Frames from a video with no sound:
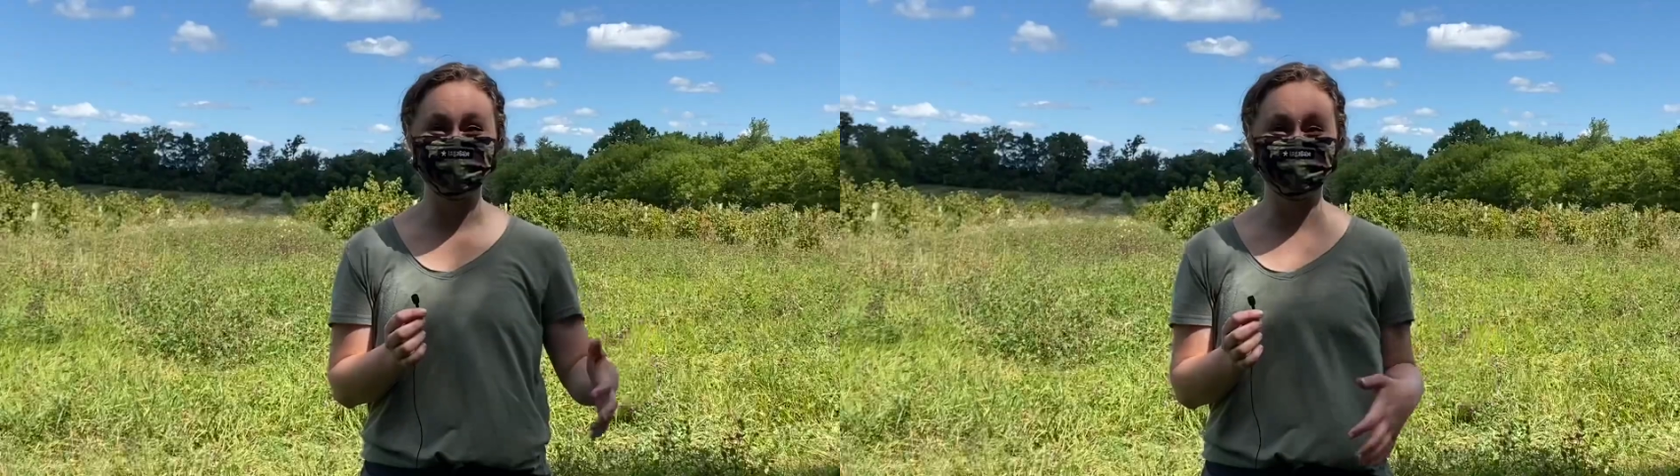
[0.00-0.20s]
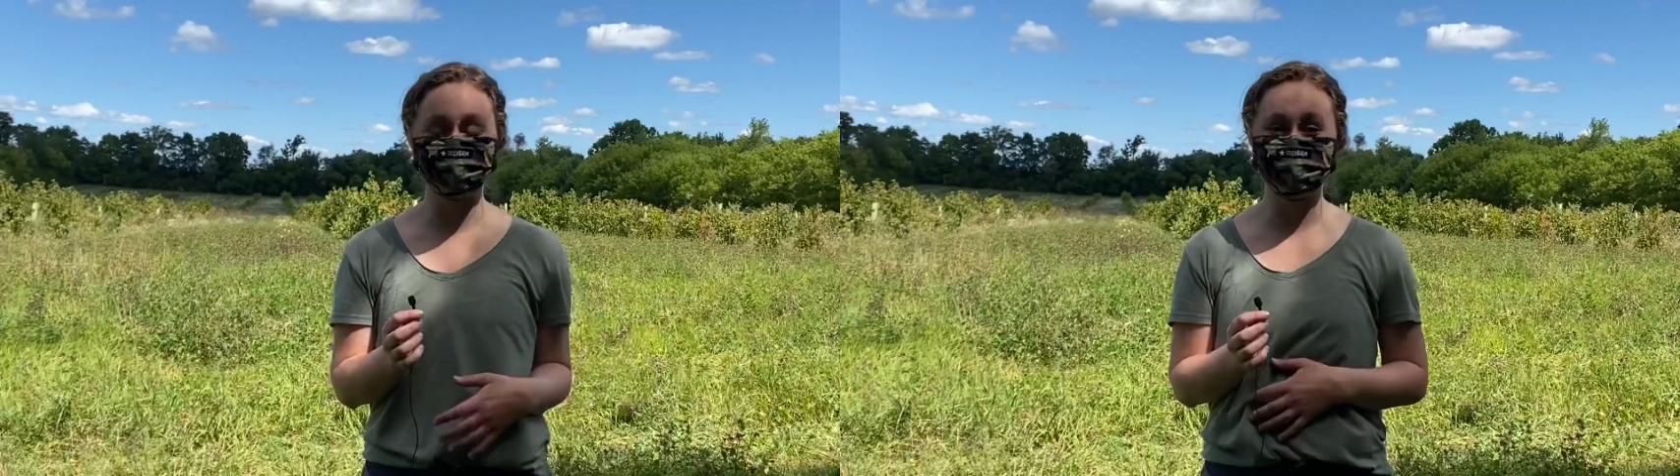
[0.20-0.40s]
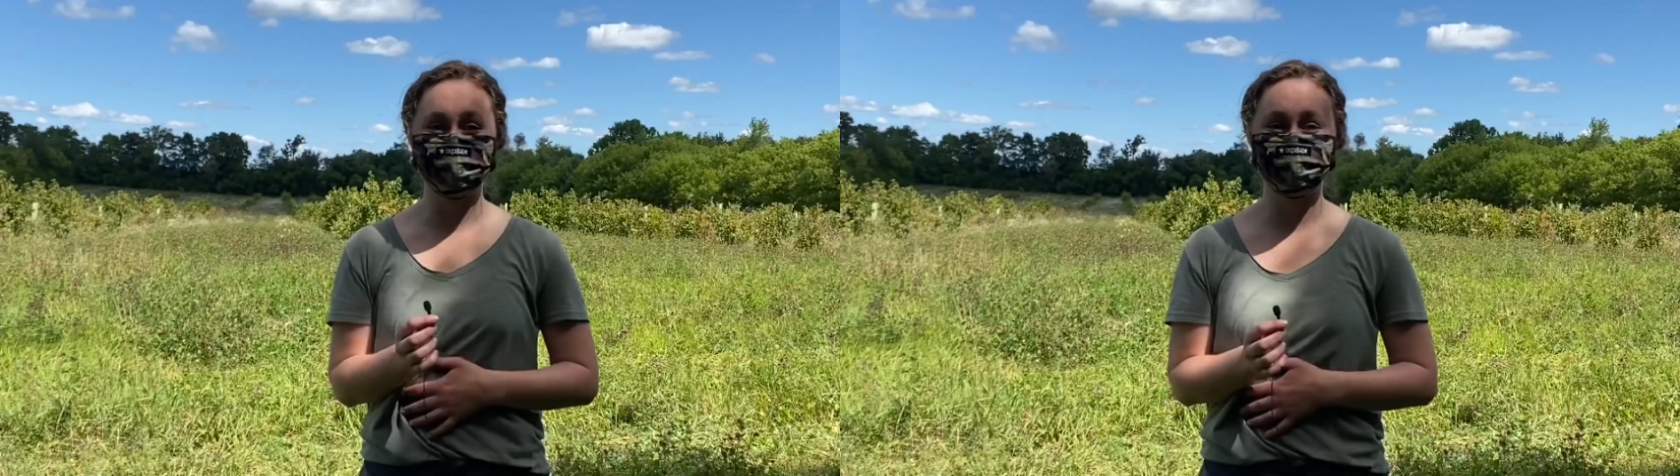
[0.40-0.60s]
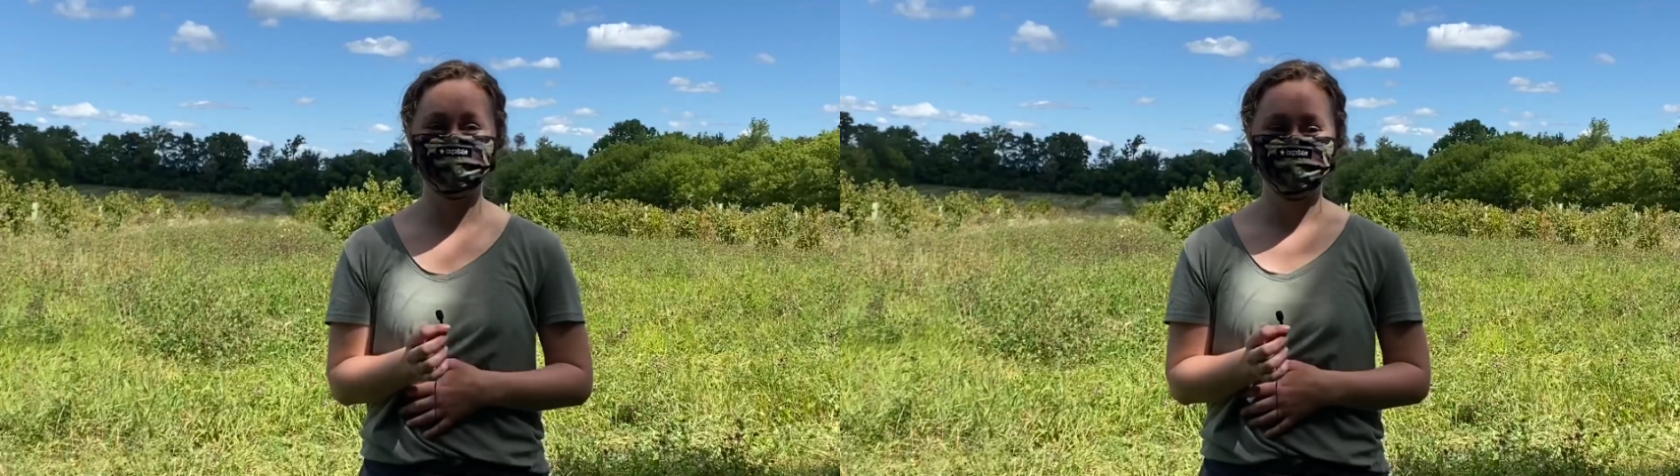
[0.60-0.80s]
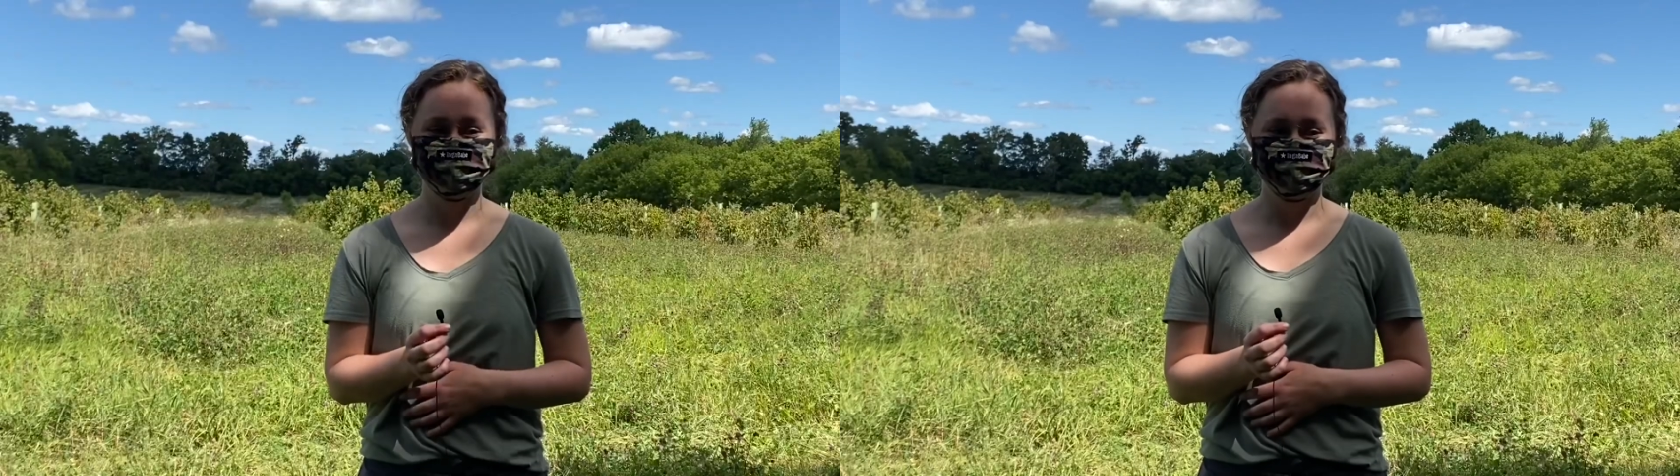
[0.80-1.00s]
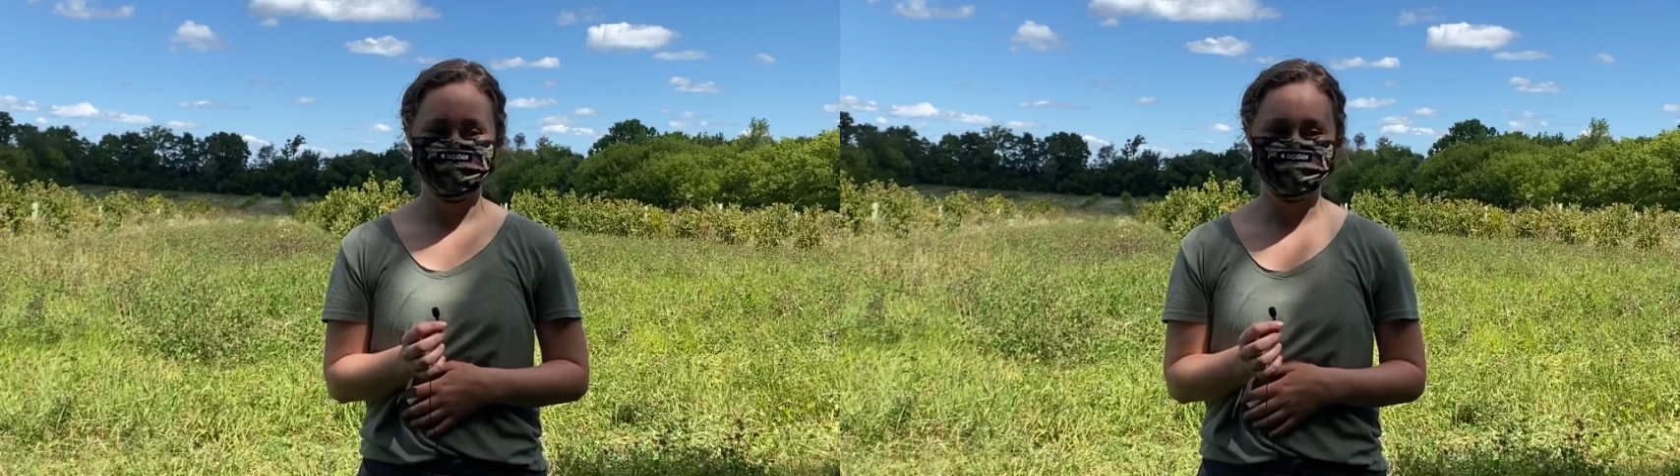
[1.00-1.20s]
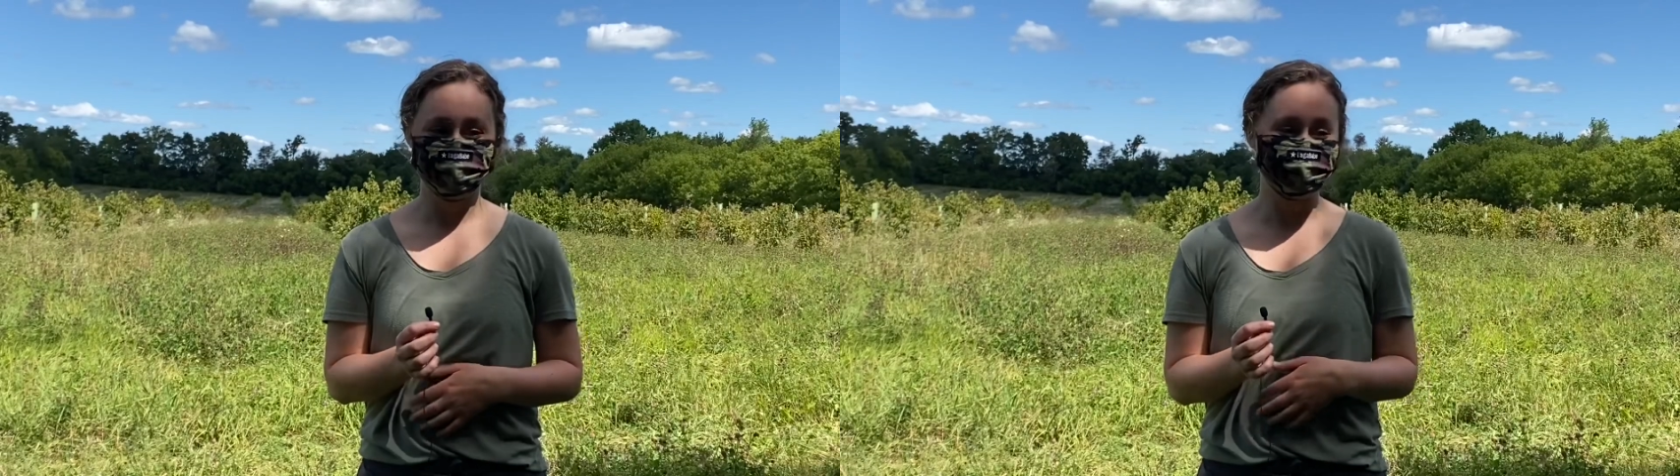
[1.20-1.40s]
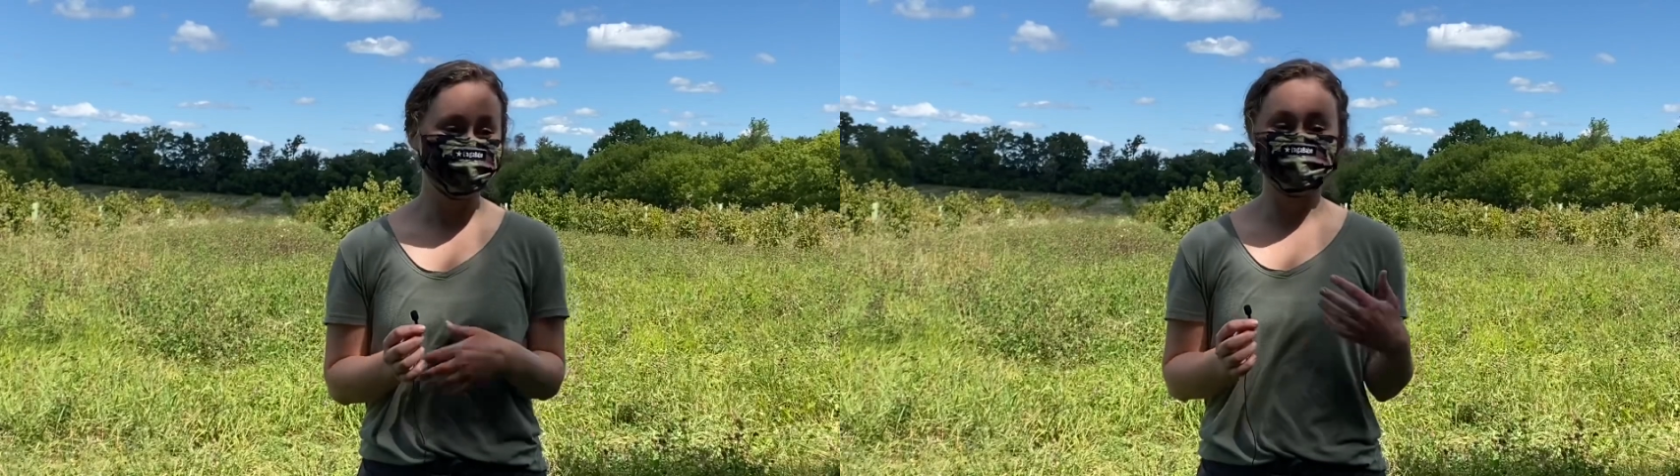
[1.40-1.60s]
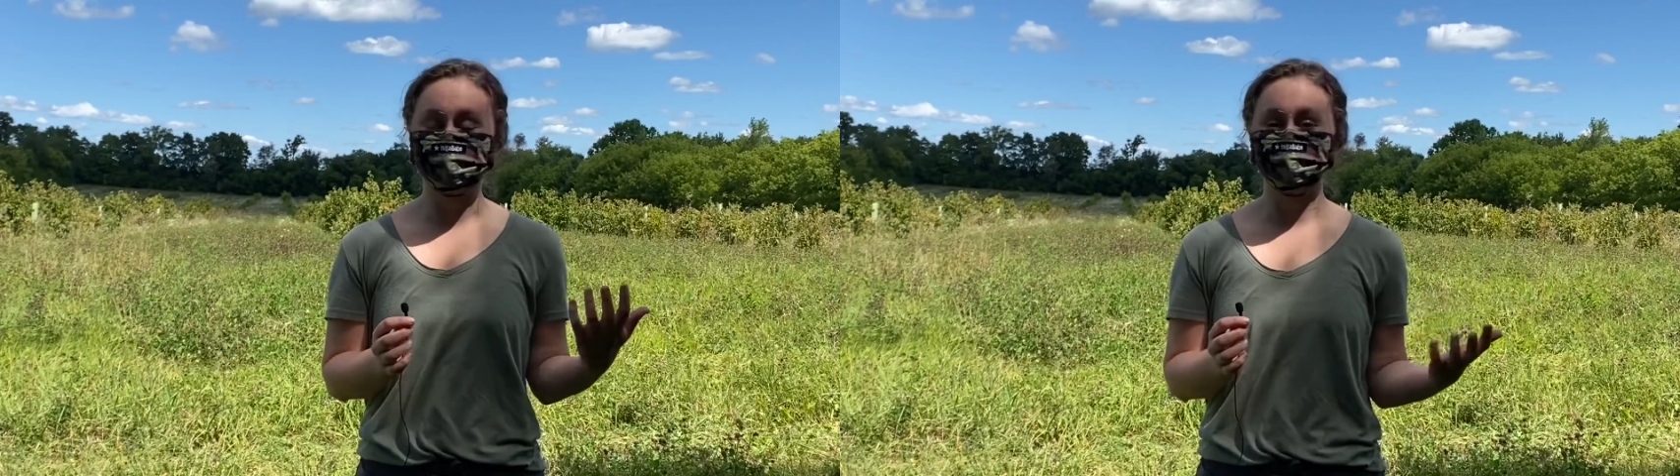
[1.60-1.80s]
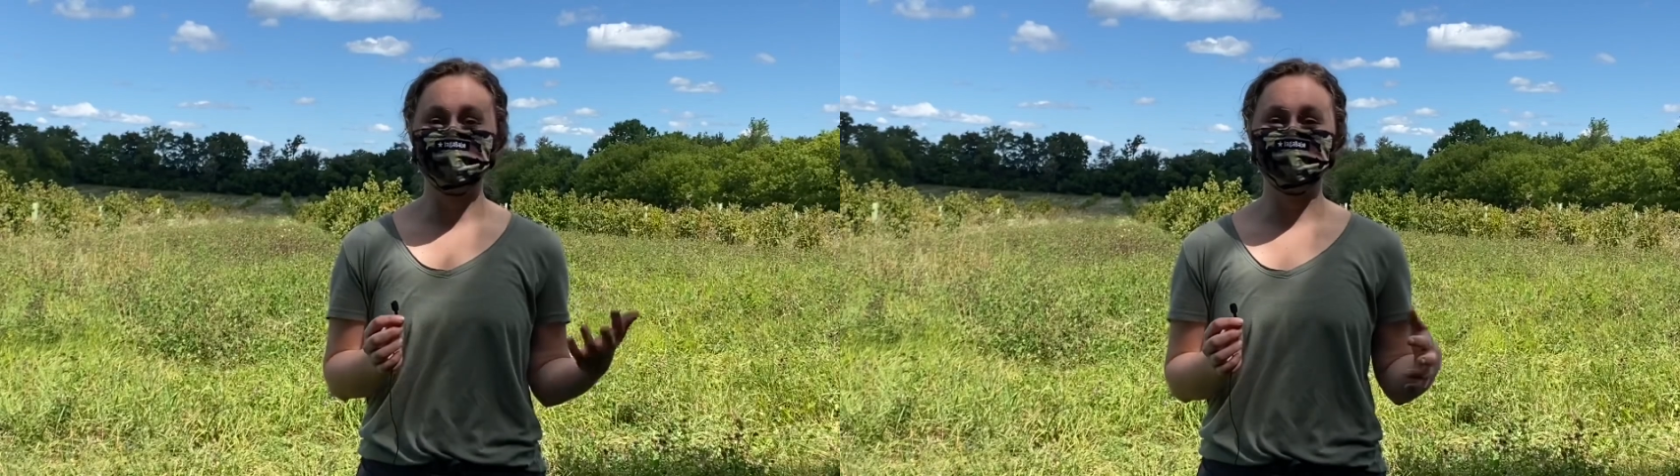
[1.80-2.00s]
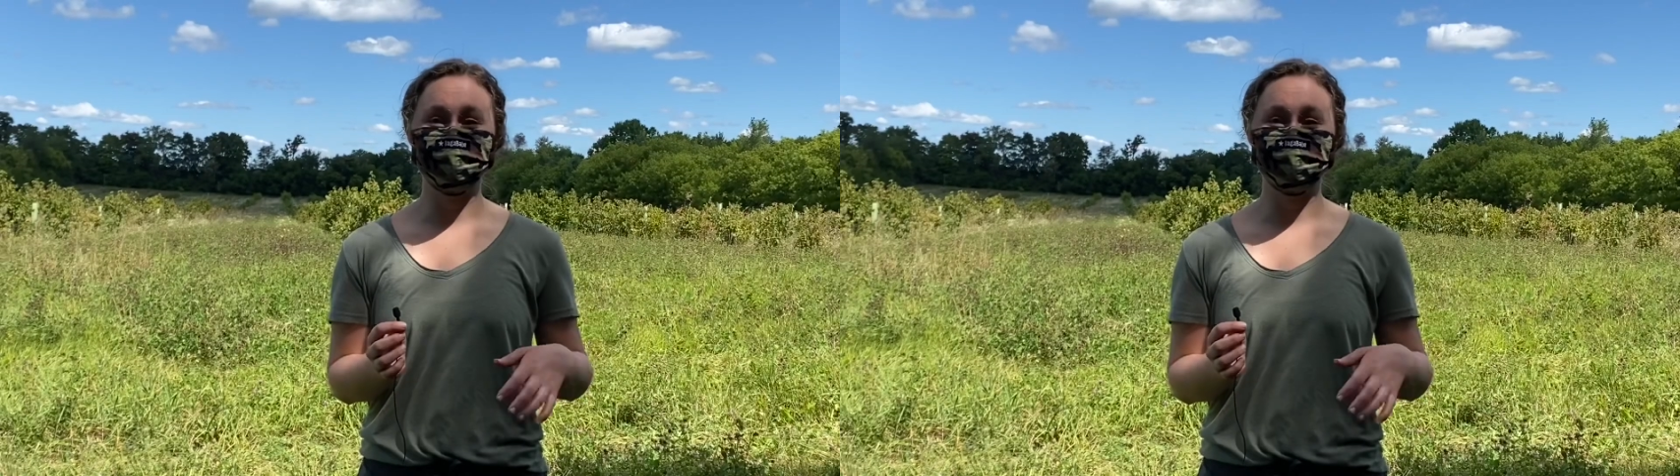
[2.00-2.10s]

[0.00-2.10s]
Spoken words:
can be, when it's done well,